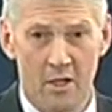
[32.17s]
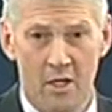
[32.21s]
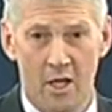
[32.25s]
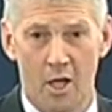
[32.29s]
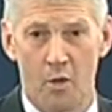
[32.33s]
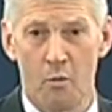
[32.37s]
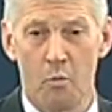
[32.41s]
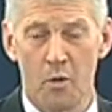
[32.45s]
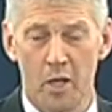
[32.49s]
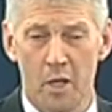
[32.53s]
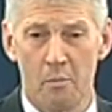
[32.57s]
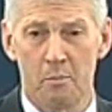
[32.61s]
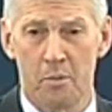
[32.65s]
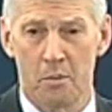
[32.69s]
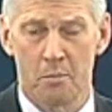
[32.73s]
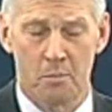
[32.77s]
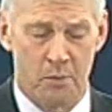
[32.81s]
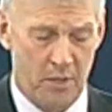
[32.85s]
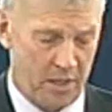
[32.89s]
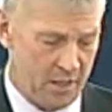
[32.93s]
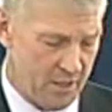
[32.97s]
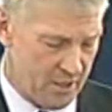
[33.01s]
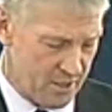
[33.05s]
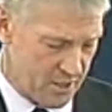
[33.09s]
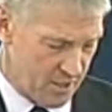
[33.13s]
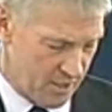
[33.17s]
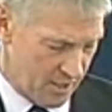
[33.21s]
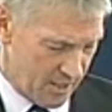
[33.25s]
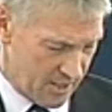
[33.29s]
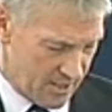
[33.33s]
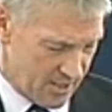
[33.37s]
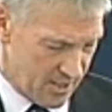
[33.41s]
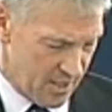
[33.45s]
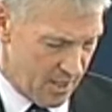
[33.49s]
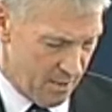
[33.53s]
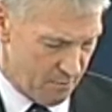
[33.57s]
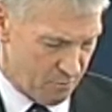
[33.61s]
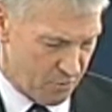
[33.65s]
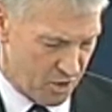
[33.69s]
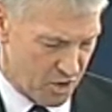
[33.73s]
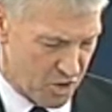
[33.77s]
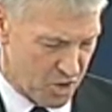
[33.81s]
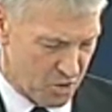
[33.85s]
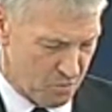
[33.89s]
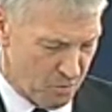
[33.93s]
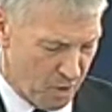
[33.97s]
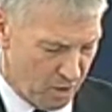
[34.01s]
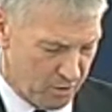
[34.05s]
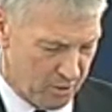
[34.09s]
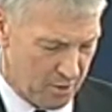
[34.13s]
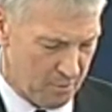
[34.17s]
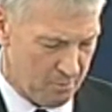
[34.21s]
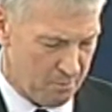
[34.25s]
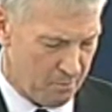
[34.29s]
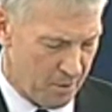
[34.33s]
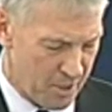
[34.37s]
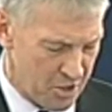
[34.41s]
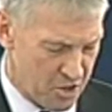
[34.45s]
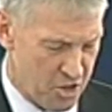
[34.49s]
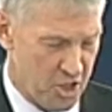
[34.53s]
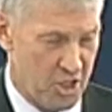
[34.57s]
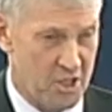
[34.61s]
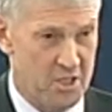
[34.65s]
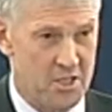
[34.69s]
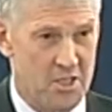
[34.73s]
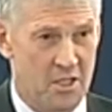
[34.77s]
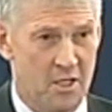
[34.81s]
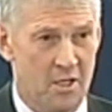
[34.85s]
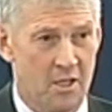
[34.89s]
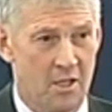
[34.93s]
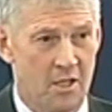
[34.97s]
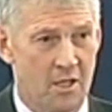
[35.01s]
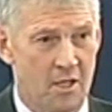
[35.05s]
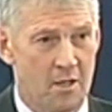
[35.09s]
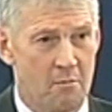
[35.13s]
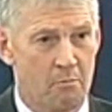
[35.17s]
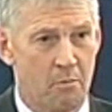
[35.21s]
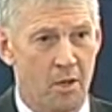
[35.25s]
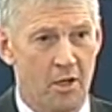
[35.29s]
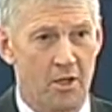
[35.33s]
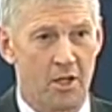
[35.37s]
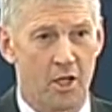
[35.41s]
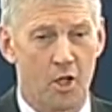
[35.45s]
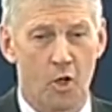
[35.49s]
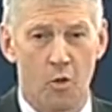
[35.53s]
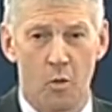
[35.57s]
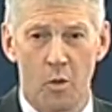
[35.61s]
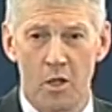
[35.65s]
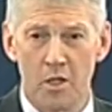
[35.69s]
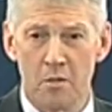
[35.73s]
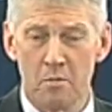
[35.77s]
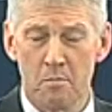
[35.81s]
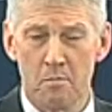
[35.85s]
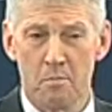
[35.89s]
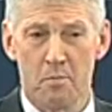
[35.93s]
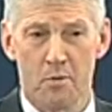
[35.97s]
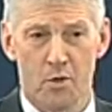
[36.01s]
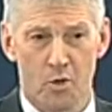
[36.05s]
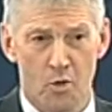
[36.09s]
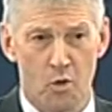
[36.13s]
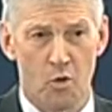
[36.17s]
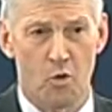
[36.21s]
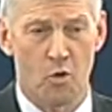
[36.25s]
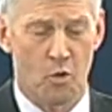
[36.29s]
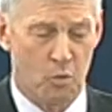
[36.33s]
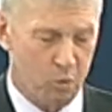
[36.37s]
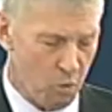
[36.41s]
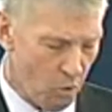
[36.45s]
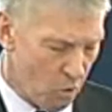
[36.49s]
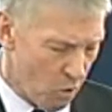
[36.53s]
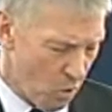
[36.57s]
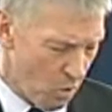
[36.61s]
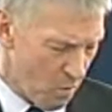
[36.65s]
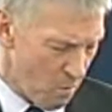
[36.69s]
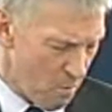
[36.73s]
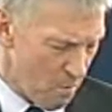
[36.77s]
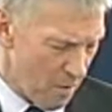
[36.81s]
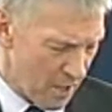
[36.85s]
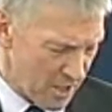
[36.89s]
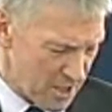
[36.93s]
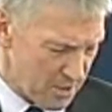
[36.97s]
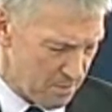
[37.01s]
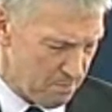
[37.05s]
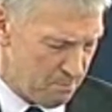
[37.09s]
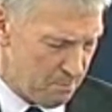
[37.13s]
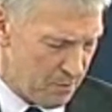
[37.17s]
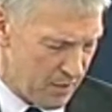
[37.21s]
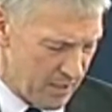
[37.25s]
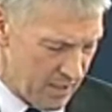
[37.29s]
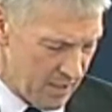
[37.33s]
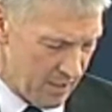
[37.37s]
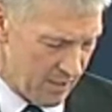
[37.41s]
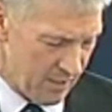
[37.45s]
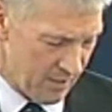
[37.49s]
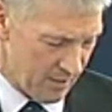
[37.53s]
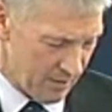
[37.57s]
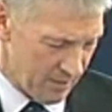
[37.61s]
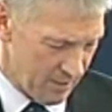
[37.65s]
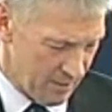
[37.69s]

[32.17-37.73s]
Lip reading: And we are prepared to accept a smaller budget, but the quid pro quo must be,